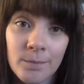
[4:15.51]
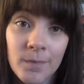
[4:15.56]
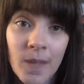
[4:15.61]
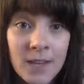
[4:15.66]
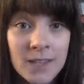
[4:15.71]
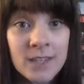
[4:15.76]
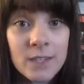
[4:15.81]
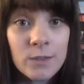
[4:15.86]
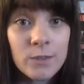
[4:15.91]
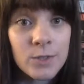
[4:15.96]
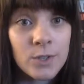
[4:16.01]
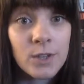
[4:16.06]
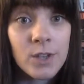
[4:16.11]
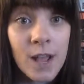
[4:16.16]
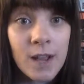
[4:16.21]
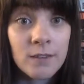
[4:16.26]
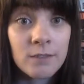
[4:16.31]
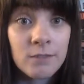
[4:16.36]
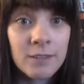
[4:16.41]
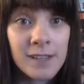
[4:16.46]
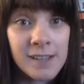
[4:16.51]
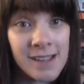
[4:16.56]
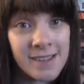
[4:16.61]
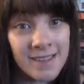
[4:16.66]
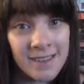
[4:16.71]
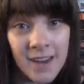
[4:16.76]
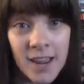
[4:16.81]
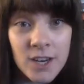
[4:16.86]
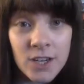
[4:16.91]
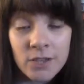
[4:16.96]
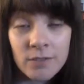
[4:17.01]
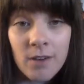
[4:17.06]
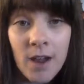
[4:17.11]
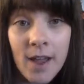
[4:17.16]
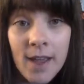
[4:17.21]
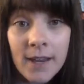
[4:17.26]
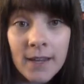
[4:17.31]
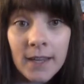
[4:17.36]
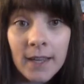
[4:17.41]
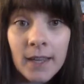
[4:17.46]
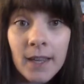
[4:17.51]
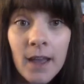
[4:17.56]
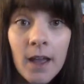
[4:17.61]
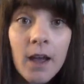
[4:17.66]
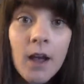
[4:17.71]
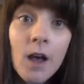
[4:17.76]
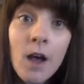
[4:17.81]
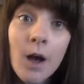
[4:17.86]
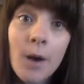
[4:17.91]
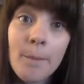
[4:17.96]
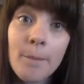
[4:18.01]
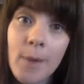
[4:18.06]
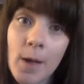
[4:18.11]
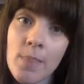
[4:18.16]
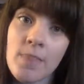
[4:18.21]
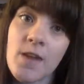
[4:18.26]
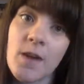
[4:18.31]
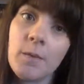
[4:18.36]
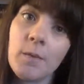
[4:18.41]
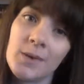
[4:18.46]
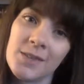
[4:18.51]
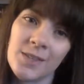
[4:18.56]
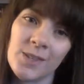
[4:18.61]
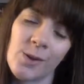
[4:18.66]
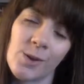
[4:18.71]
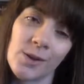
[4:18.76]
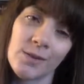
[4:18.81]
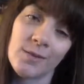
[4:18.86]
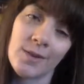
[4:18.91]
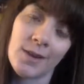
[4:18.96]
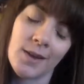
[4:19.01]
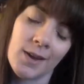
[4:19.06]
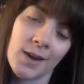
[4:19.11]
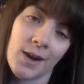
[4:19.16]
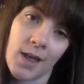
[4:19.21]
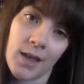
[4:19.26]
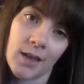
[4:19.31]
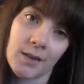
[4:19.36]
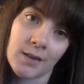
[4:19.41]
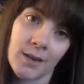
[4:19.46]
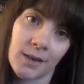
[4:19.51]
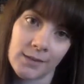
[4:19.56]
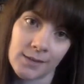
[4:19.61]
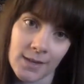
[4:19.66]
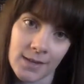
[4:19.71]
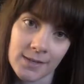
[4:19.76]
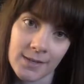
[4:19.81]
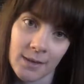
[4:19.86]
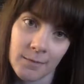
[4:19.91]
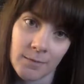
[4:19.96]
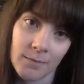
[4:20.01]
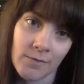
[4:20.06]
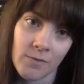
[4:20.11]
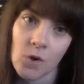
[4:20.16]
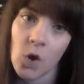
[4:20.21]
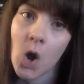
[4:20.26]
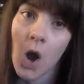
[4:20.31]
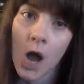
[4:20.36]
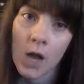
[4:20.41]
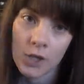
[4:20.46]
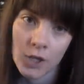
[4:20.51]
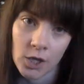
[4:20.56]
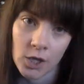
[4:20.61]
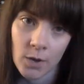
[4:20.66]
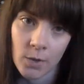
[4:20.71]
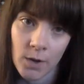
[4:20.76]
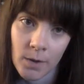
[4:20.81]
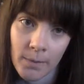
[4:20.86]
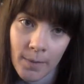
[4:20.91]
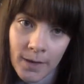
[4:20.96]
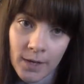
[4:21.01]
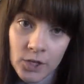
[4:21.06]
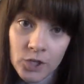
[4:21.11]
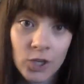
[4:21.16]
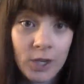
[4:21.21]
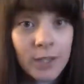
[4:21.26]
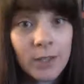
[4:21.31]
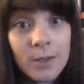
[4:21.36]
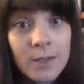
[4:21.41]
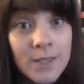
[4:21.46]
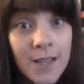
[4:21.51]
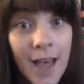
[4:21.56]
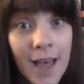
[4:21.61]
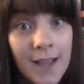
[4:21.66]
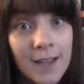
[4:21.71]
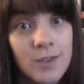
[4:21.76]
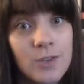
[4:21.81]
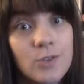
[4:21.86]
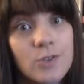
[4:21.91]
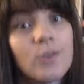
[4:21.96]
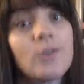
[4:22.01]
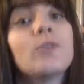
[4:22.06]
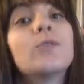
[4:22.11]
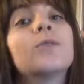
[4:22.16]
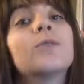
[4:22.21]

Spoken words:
I did also really like the nature writing here, but there was a lot of it, and as I said before, I don't know what a beech tree looks like, so